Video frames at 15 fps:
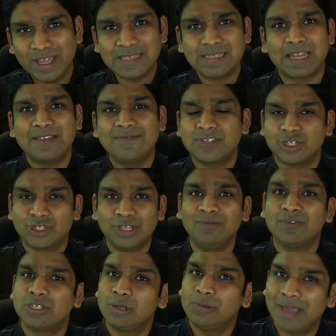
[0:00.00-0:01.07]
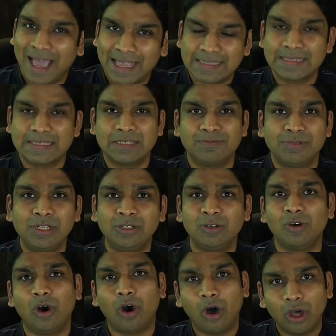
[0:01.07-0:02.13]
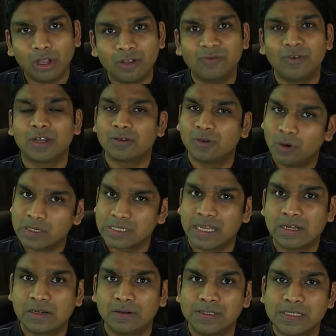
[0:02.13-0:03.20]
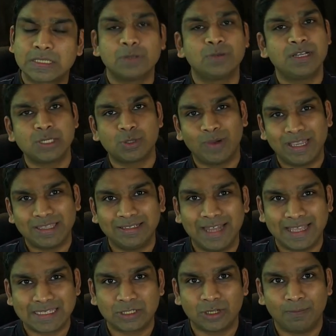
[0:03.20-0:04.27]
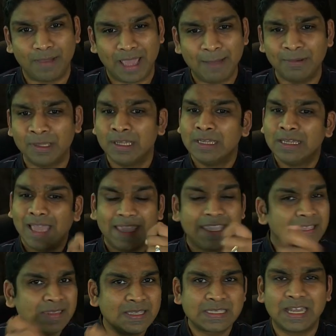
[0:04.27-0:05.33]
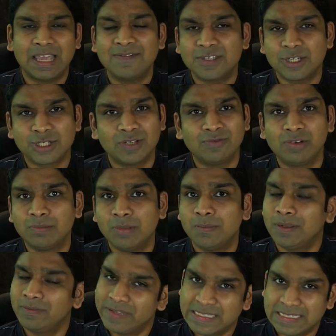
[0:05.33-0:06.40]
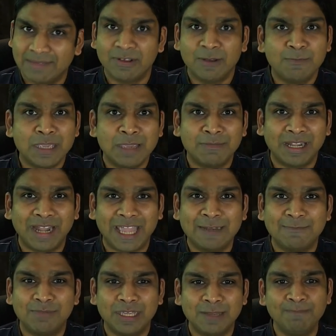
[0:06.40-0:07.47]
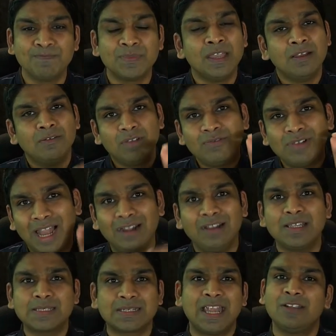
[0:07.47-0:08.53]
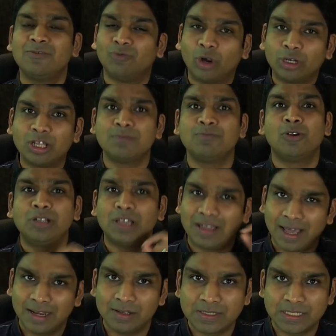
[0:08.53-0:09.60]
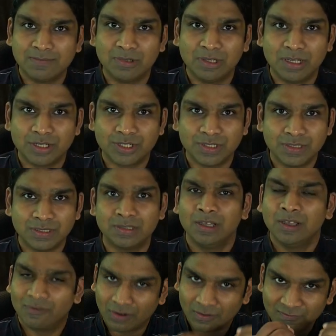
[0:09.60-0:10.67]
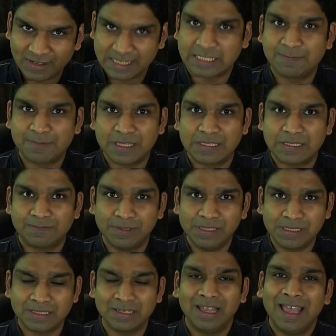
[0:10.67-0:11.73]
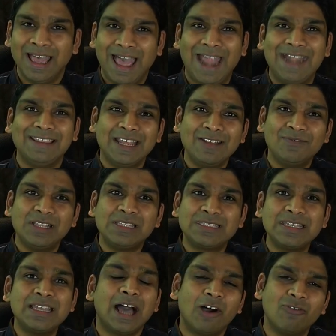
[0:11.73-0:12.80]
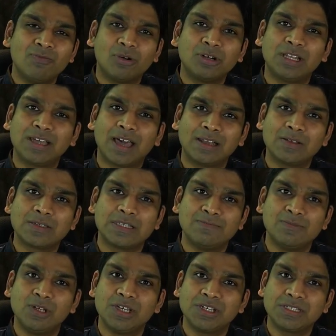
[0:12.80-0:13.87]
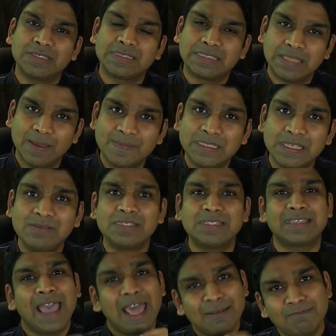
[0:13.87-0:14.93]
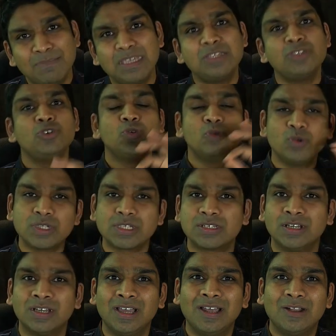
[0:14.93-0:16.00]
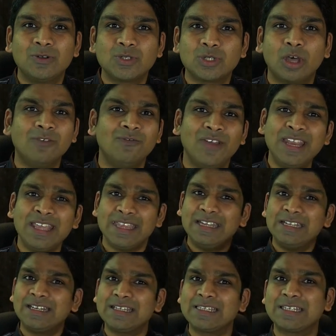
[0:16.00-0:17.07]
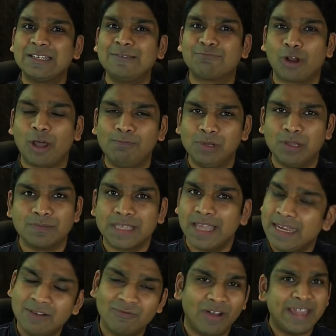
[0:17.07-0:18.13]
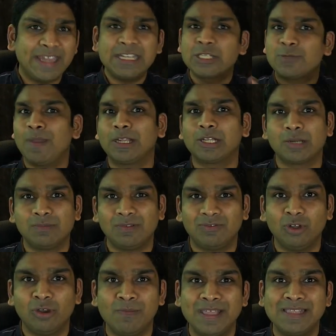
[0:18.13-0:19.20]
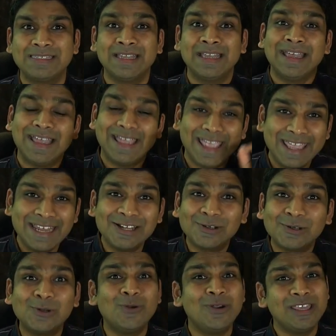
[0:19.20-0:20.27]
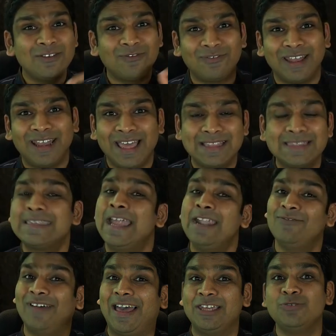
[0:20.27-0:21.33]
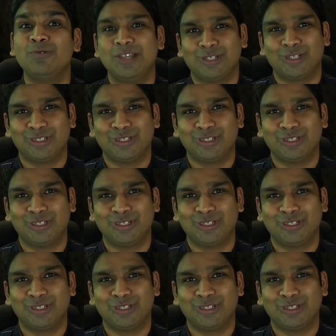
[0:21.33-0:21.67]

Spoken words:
live session, which will be accessible to all of our course enrolled students via the desktop app, again, this live session will be between 7 p.m. and 9 p.m. We will understand what are Monte Carlo simulations from first principles, and then we'll see how Monte Carlo simulations themselves can be used to solve very interesting problems in a wide spectrum of domains, including finance and valuation.